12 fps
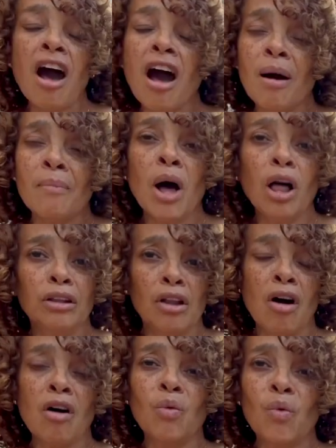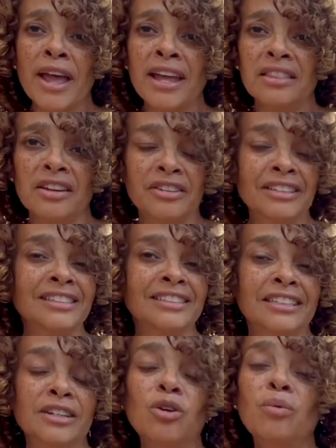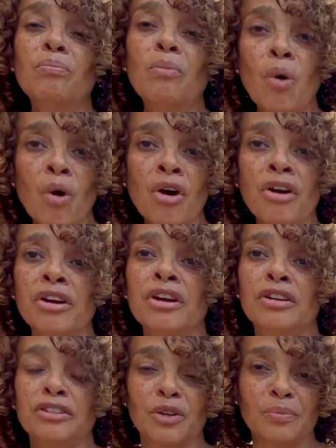come a long way, there is still more to